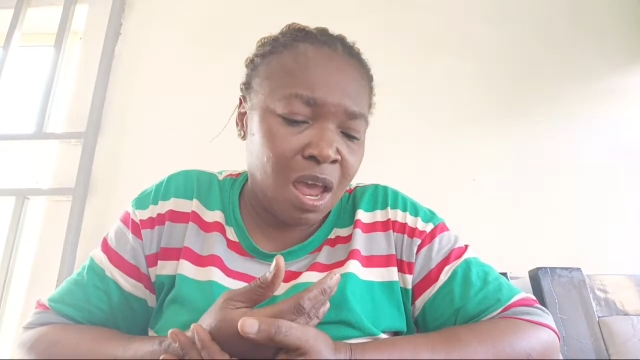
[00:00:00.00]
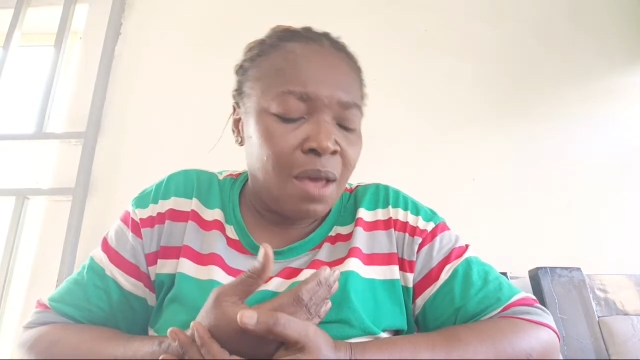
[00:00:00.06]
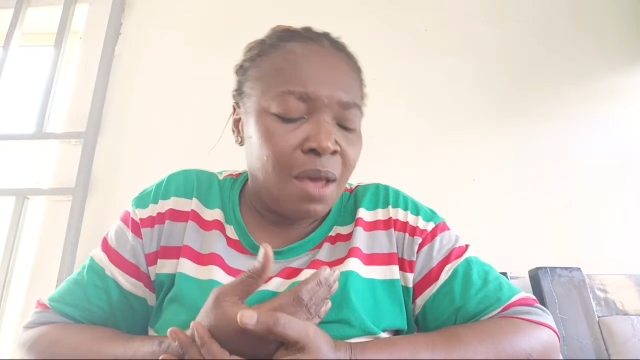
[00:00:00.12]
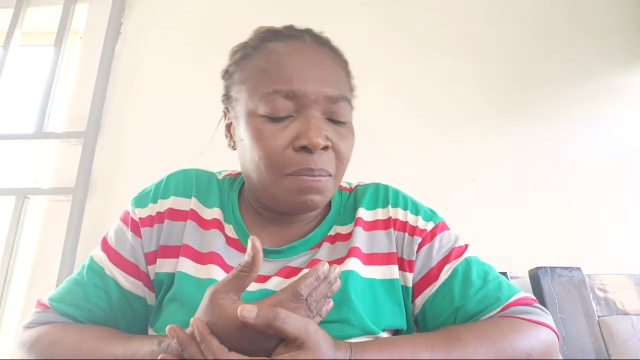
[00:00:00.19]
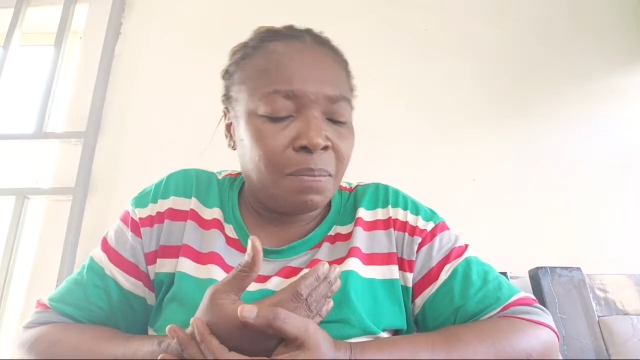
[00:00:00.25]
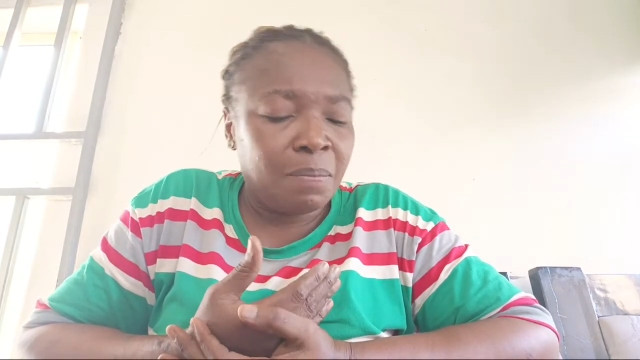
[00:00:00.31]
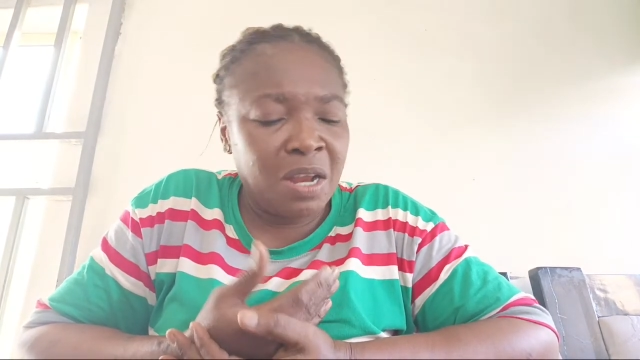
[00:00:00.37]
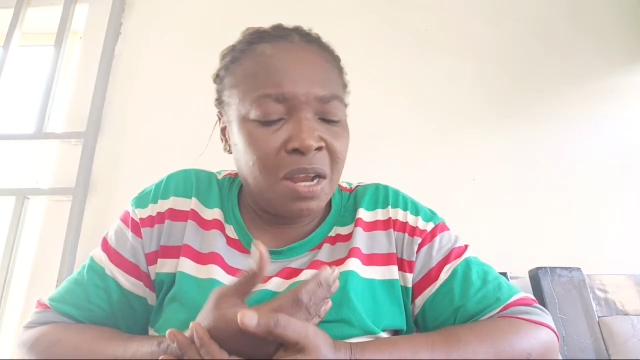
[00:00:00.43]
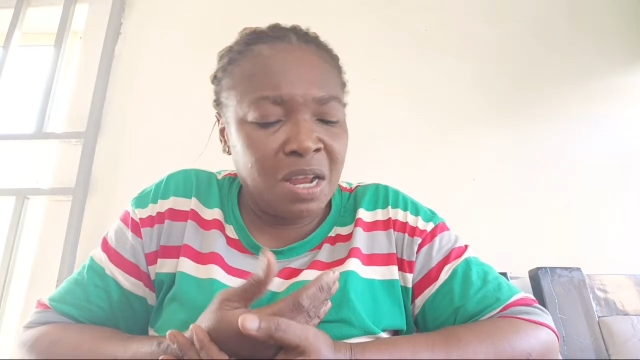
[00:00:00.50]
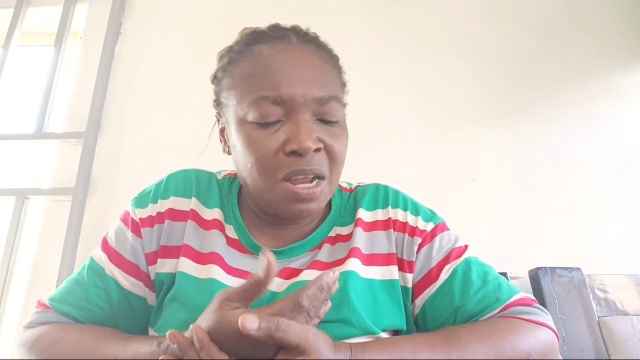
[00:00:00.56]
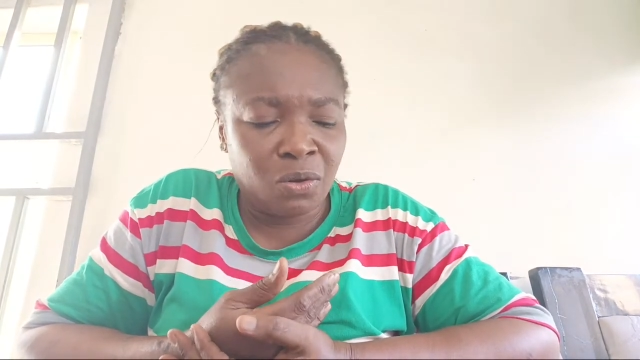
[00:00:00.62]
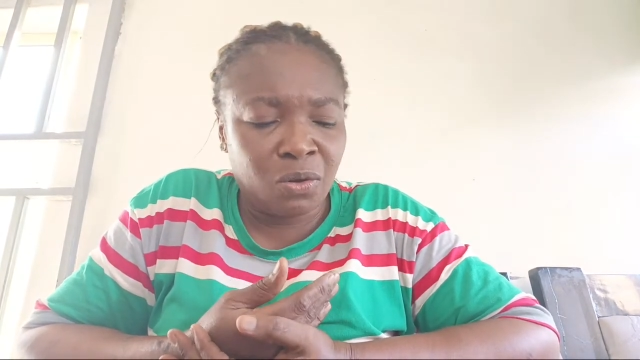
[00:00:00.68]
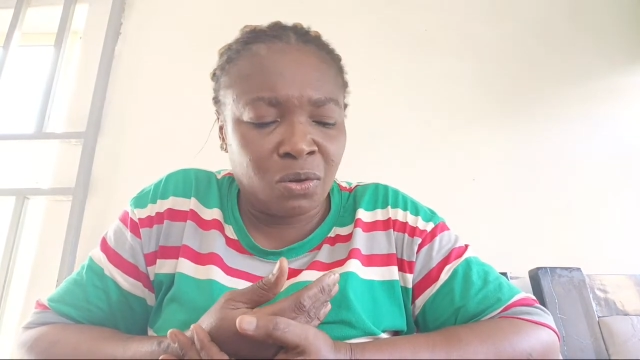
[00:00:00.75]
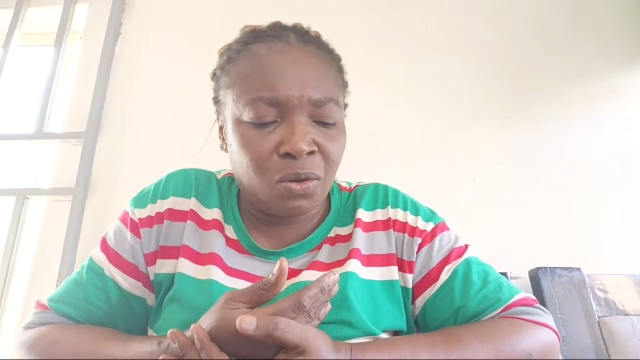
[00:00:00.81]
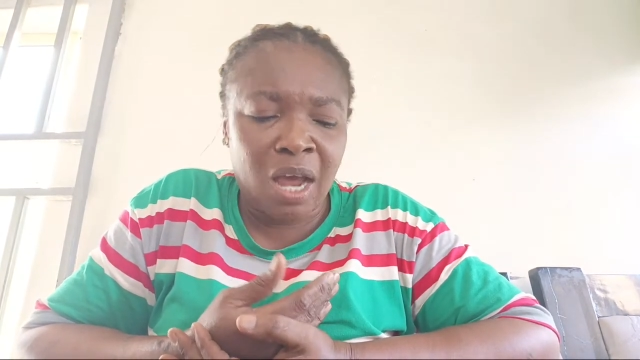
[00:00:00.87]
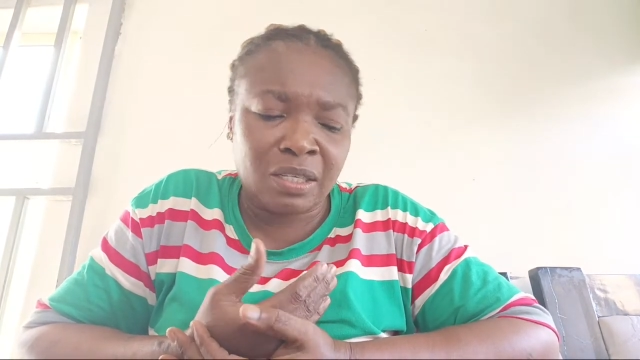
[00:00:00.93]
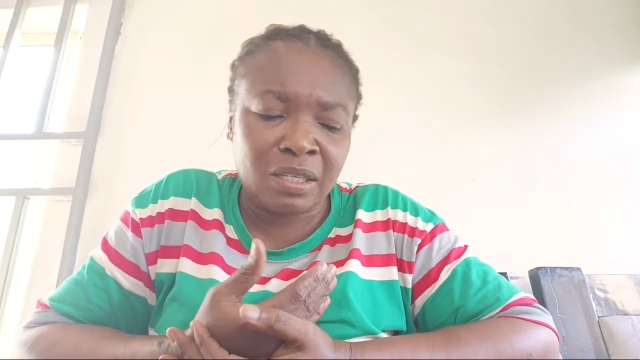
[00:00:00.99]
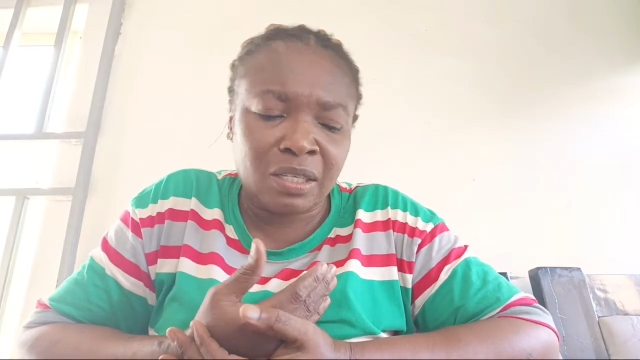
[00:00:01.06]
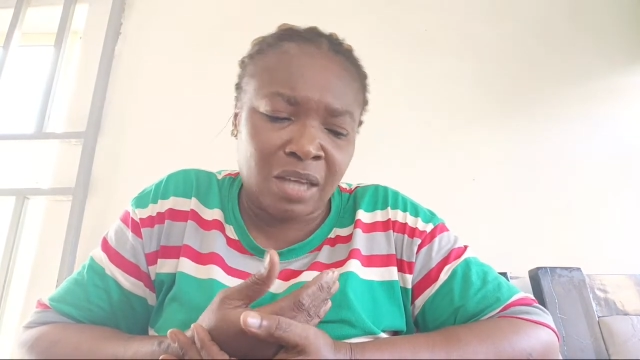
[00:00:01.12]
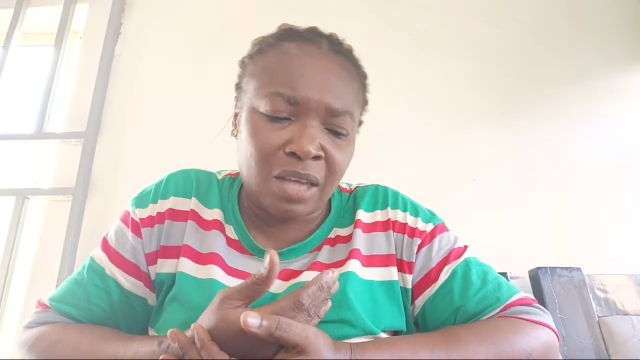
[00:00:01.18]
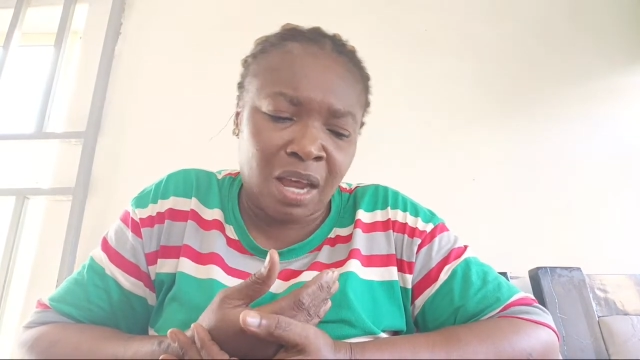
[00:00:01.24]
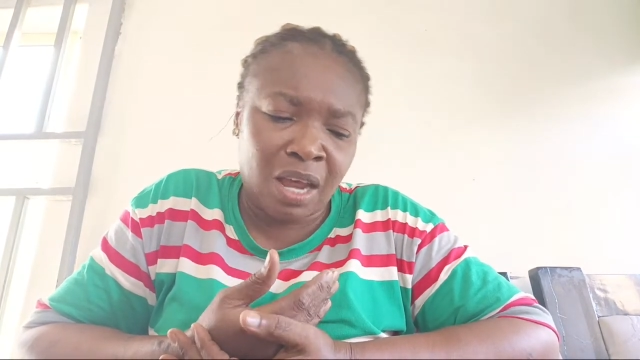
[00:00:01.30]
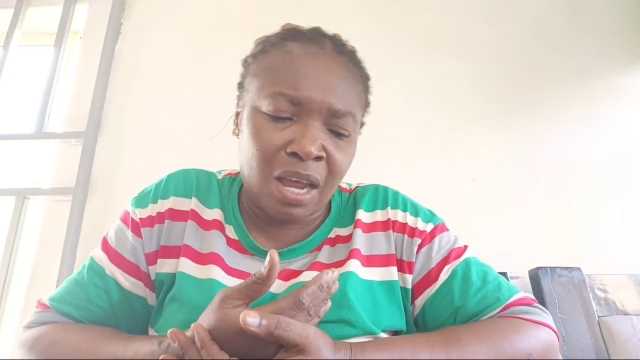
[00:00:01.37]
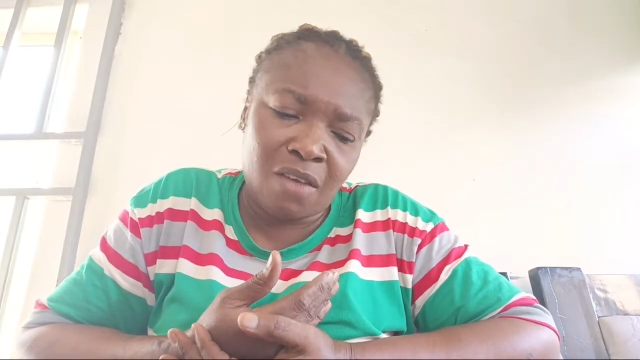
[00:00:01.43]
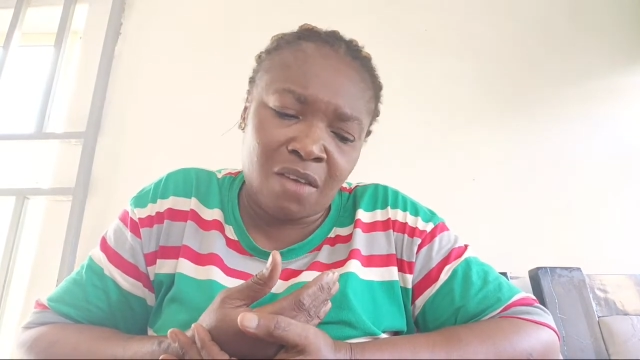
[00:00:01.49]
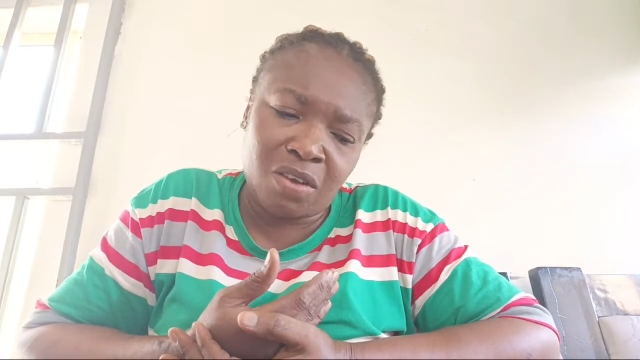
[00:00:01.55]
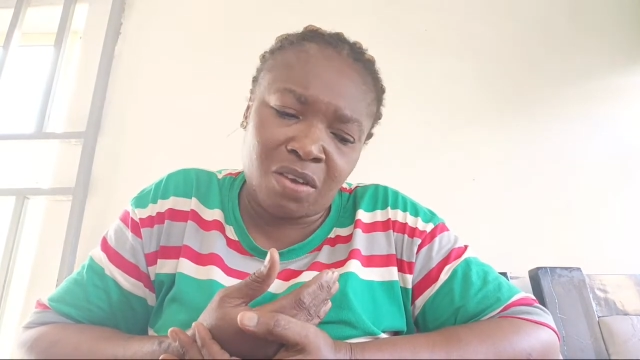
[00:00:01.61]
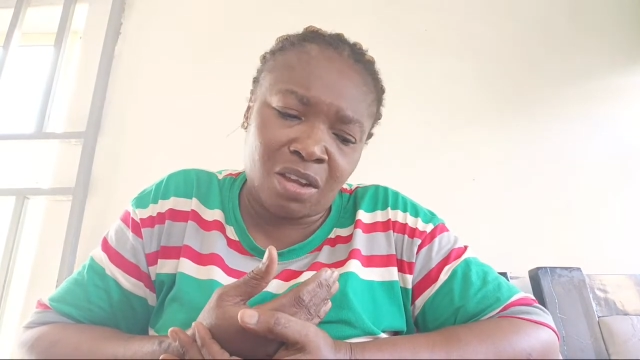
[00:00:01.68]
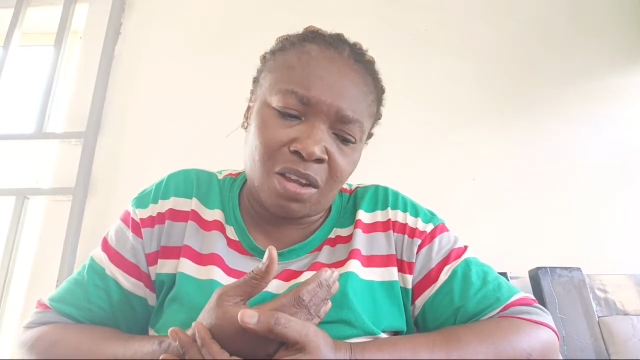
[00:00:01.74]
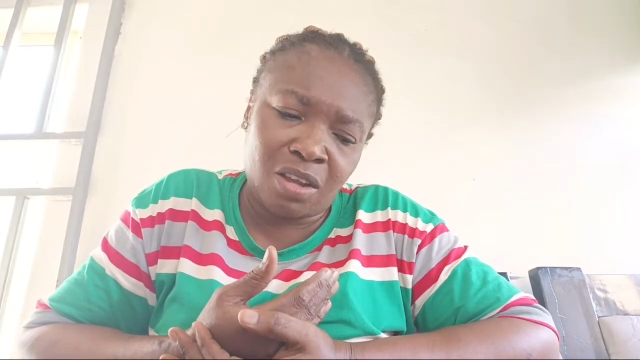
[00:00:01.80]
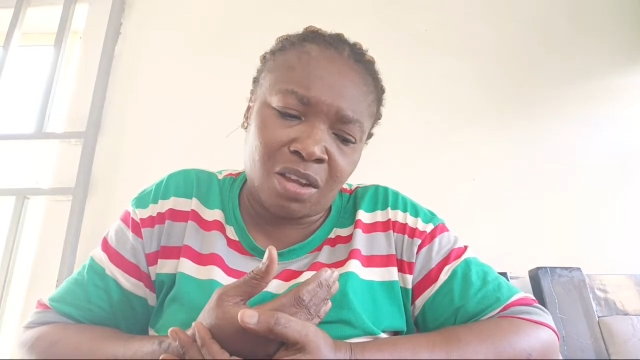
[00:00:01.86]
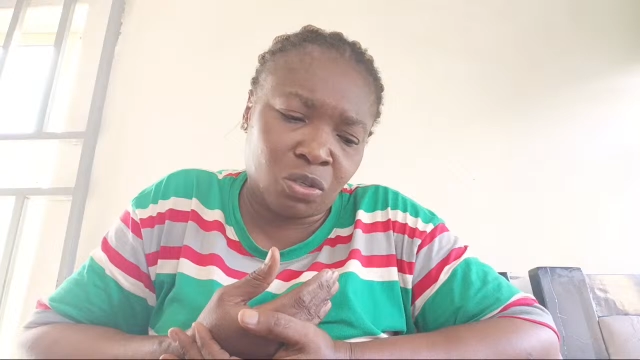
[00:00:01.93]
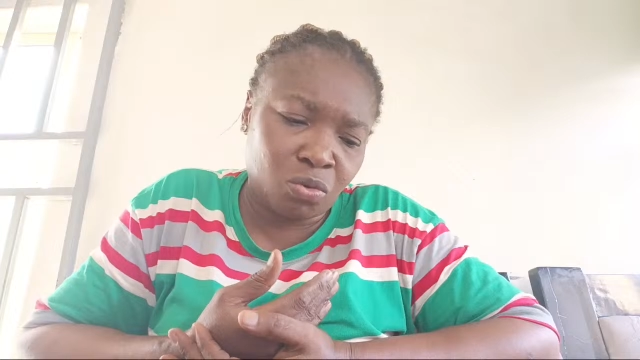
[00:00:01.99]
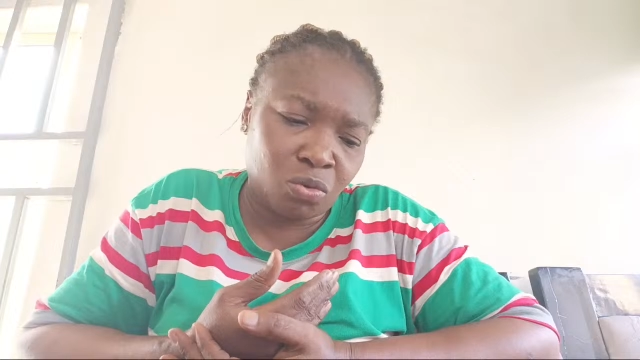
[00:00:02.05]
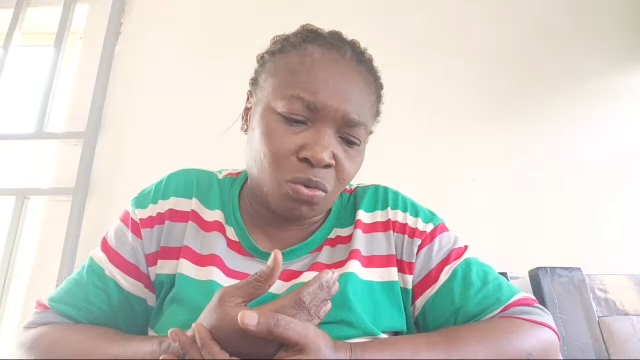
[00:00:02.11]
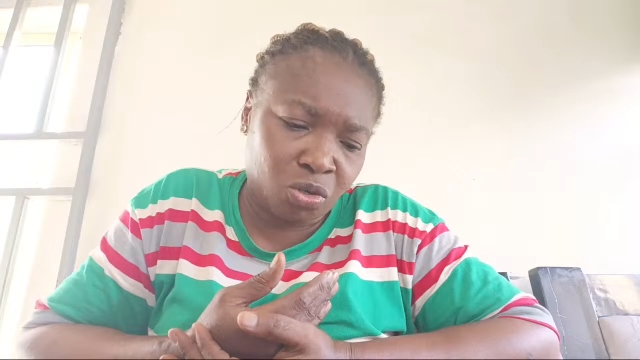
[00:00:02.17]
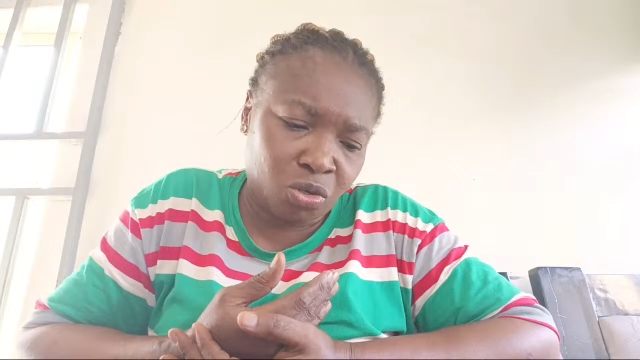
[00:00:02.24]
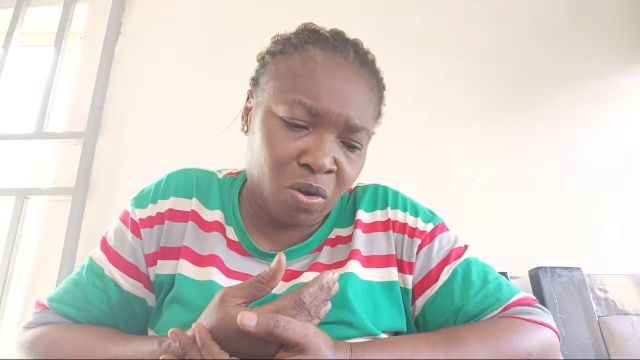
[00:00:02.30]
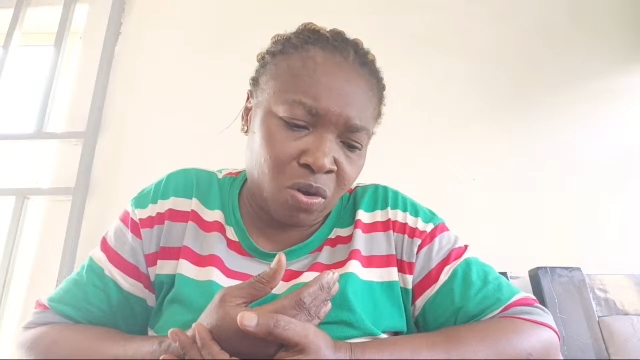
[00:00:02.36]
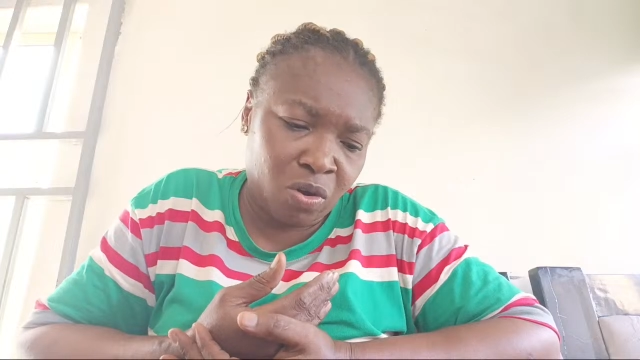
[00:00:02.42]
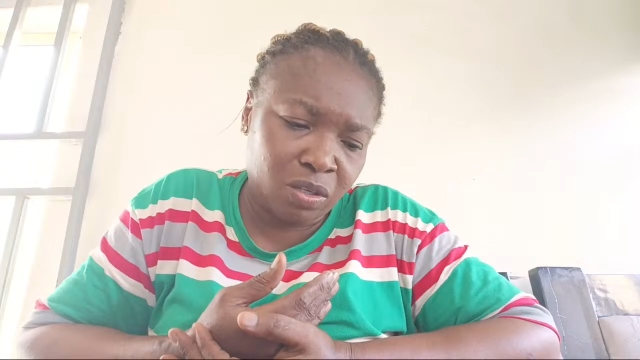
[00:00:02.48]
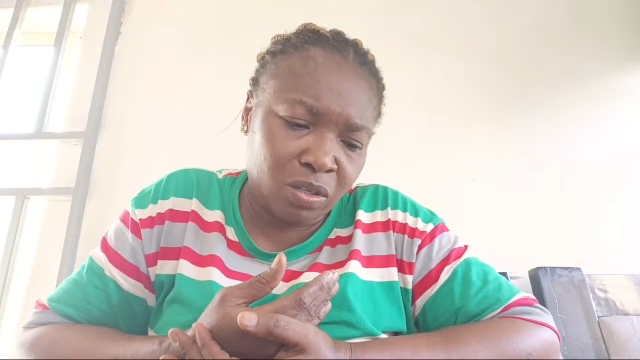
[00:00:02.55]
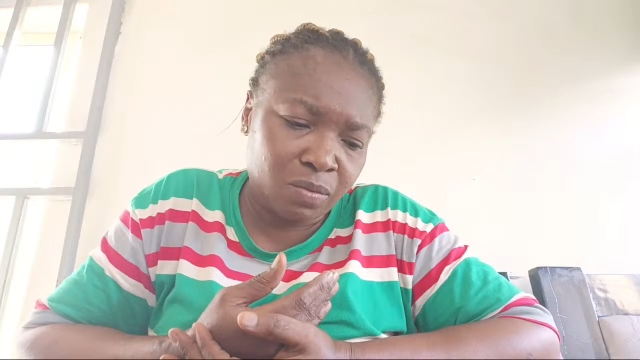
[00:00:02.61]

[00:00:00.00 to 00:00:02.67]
Please, you can send the evidence to Choice.